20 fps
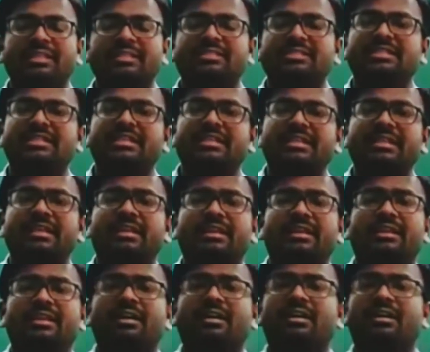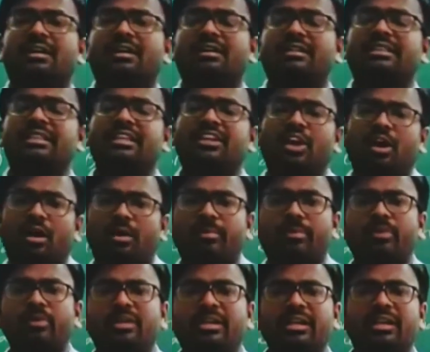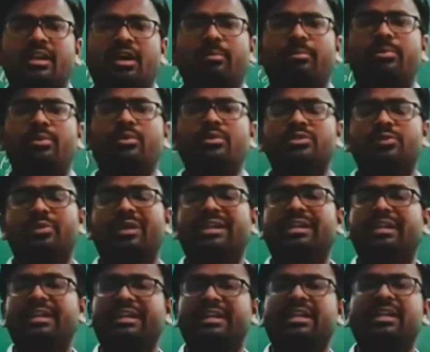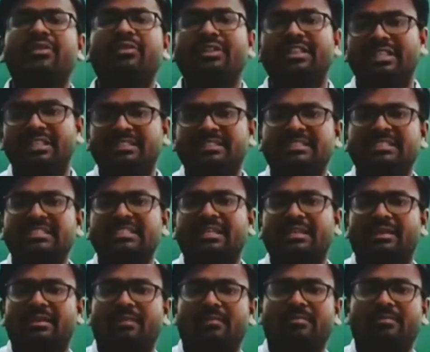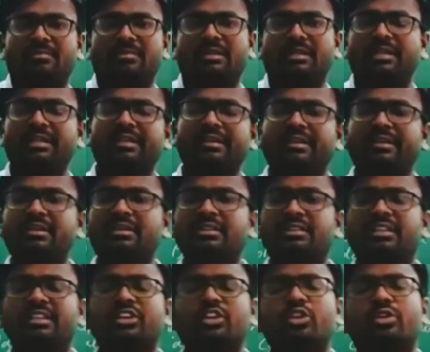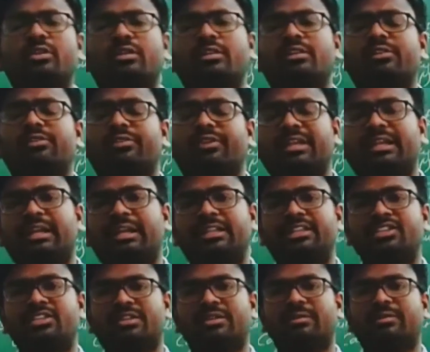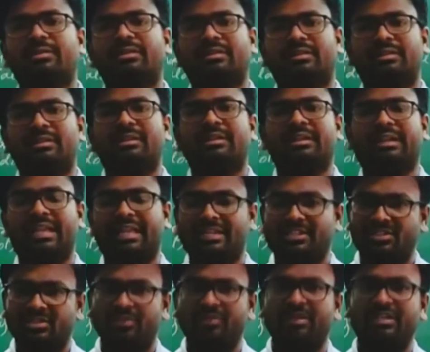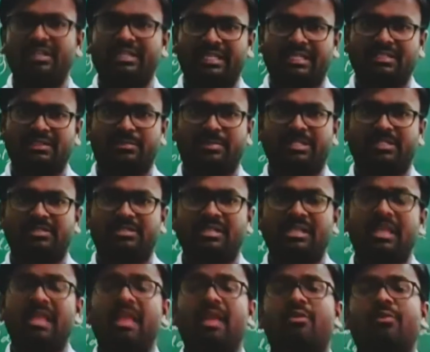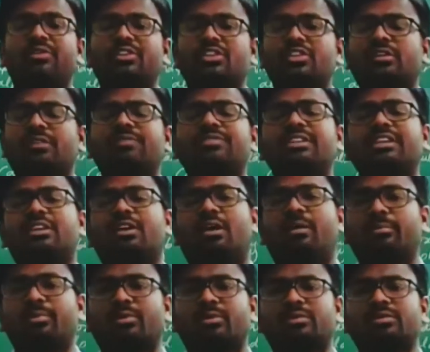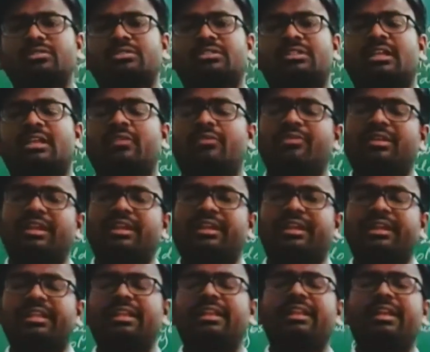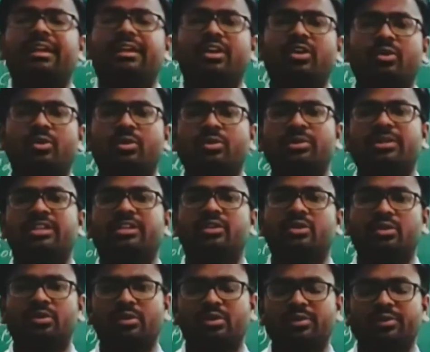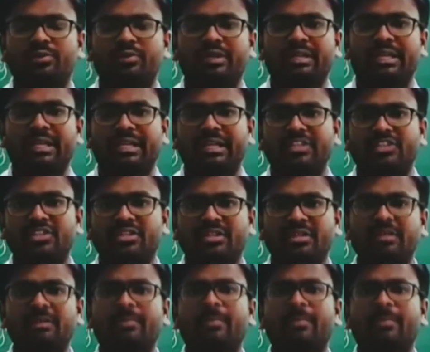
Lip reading: Say the carbonyl compounds when treated with HCN, here the nucleophilic addition reaction will take place. Which of the compounds will readily undergo the nucleophilic addition?